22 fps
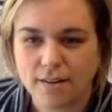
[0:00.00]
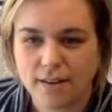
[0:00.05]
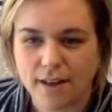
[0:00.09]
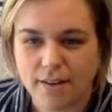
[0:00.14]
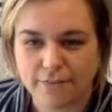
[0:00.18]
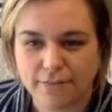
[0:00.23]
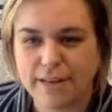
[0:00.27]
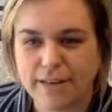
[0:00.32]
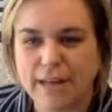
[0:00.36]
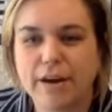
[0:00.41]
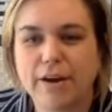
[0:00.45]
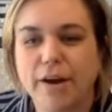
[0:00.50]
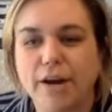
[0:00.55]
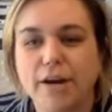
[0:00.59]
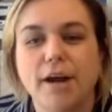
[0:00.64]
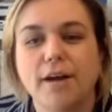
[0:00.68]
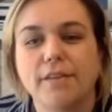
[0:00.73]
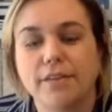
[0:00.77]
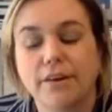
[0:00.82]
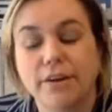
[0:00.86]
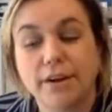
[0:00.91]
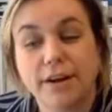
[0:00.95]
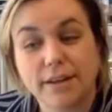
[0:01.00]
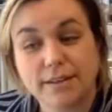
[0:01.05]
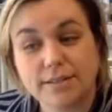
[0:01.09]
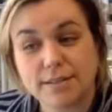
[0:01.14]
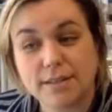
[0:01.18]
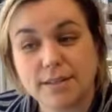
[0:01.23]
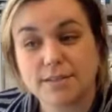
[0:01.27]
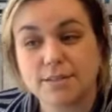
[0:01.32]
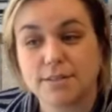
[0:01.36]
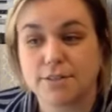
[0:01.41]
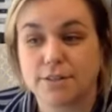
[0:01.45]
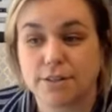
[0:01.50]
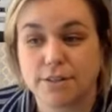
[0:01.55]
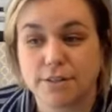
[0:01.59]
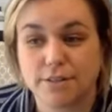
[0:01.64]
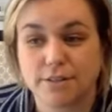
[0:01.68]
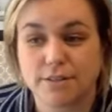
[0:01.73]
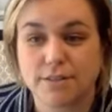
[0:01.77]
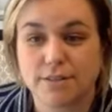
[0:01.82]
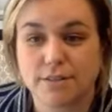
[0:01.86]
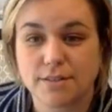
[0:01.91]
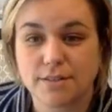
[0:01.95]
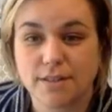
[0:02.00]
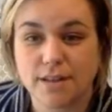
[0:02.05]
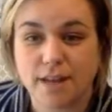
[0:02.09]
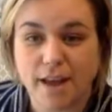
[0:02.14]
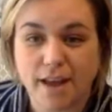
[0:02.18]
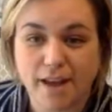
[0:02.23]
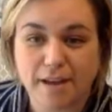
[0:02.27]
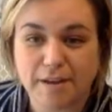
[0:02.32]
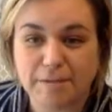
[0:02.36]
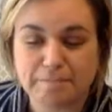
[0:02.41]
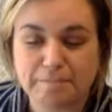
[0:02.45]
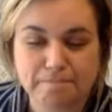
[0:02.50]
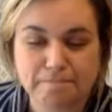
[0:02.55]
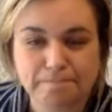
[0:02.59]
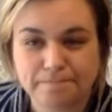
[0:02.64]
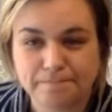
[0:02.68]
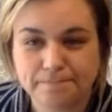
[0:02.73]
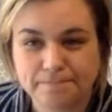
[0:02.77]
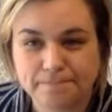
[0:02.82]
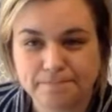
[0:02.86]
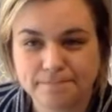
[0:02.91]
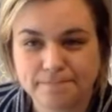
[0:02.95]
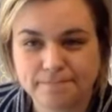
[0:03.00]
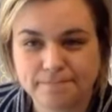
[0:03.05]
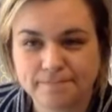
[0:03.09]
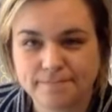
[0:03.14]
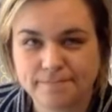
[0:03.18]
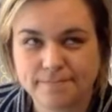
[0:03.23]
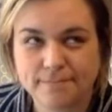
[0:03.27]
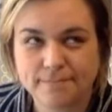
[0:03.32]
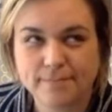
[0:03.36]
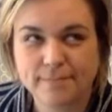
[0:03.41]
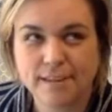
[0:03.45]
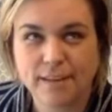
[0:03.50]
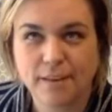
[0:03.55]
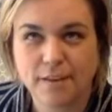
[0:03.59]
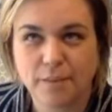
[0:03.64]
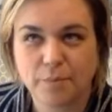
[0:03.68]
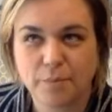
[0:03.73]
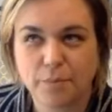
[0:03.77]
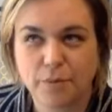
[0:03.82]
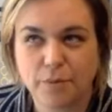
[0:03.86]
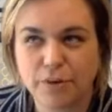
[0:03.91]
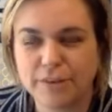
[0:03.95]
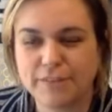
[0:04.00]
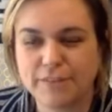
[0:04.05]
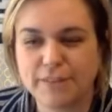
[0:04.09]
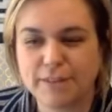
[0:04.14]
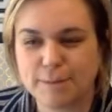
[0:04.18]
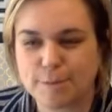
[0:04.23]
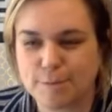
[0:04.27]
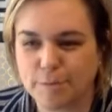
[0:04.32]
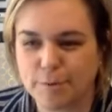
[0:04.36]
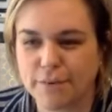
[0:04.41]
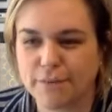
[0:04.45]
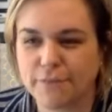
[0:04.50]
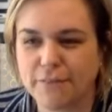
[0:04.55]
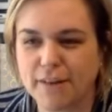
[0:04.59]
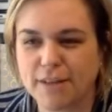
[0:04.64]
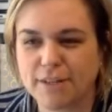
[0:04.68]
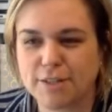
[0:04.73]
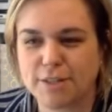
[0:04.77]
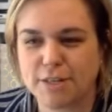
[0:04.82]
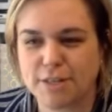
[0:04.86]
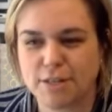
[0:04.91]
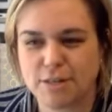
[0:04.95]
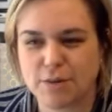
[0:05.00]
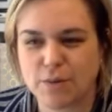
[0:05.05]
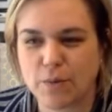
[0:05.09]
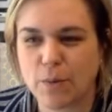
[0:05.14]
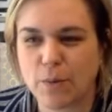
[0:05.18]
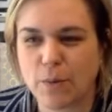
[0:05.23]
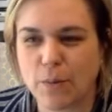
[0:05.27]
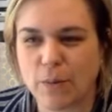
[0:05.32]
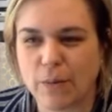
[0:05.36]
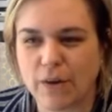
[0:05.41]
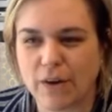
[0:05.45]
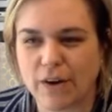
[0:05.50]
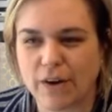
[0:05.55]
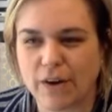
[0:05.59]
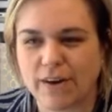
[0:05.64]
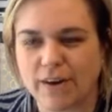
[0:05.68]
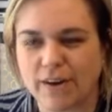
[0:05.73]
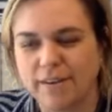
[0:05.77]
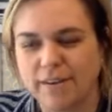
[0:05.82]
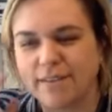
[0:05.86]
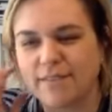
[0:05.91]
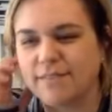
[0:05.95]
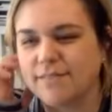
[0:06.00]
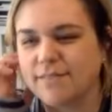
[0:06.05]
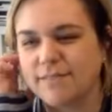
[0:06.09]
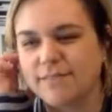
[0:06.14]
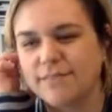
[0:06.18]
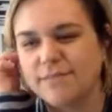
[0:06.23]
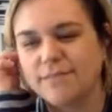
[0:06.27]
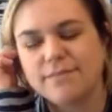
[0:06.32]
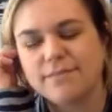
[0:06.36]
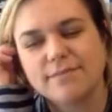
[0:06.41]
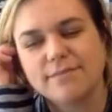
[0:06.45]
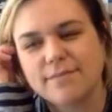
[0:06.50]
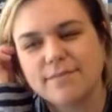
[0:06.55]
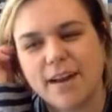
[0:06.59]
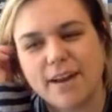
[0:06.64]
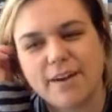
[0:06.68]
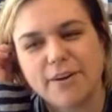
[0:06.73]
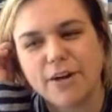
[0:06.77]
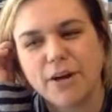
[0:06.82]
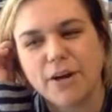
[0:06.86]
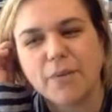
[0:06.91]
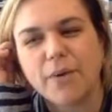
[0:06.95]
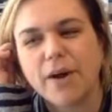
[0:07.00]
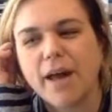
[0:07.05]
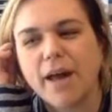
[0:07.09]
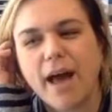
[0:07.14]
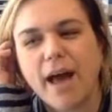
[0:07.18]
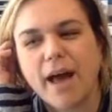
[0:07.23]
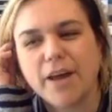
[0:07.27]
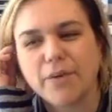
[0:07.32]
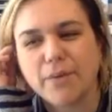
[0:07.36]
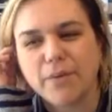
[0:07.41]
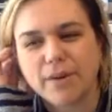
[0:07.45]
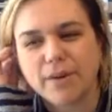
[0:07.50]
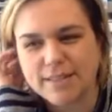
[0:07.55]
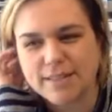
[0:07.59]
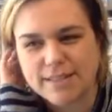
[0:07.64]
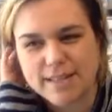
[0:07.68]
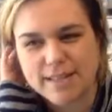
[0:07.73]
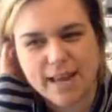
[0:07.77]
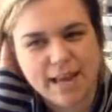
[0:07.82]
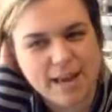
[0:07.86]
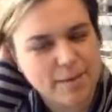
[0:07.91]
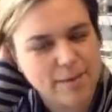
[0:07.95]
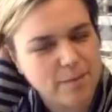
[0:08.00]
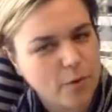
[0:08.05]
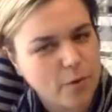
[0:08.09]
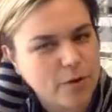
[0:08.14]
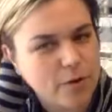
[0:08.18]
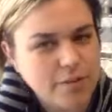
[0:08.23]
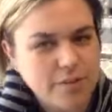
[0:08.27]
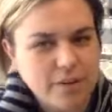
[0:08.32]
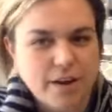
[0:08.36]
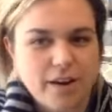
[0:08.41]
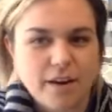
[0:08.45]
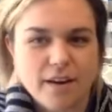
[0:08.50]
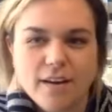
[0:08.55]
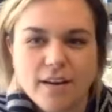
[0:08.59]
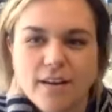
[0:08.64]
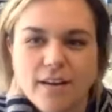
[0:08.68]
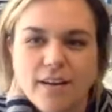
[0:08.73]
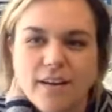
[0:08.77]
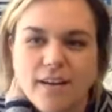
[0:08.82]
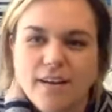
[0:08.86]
have carried on their ancestors' um, previous profession or I don't know what how you want to say it or their